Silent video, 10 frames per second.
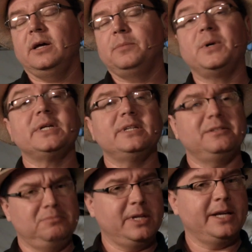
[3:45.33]
But
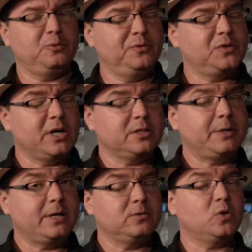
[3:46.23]
like we've talked
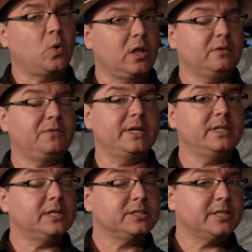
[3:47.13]
about, qualifying
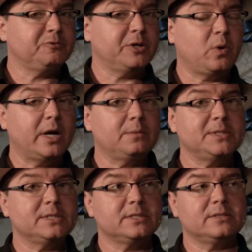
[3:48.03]
the unsaid
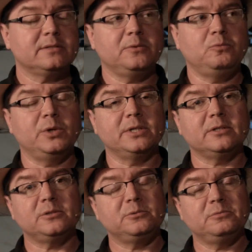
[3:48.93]
requirements
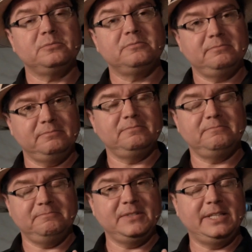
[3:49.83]
will
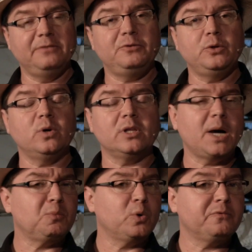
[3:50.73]
give you a
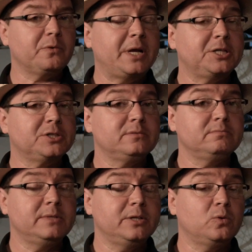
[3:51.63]
lot more
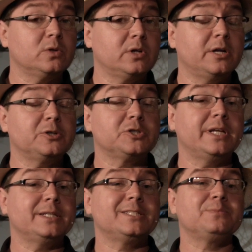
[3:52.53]
information in order to
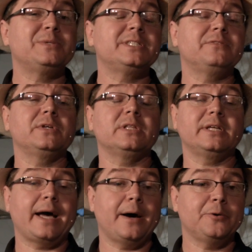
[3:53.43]
understand specifically
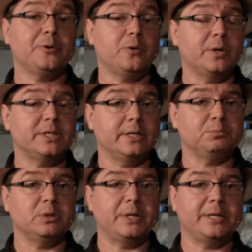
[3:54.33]
how you're going to
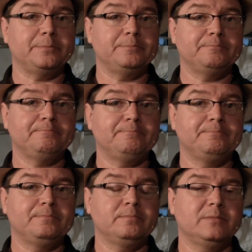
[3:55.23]
implement it.
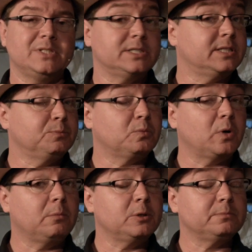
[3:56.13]
It's a simple
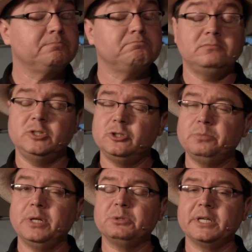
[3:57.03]
problem. You should
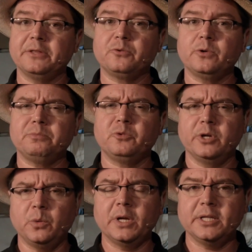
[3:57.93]
be able to get through it pretty
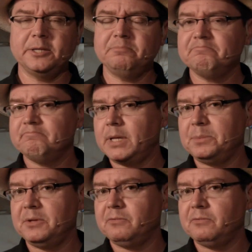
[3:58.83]
quickly, maybe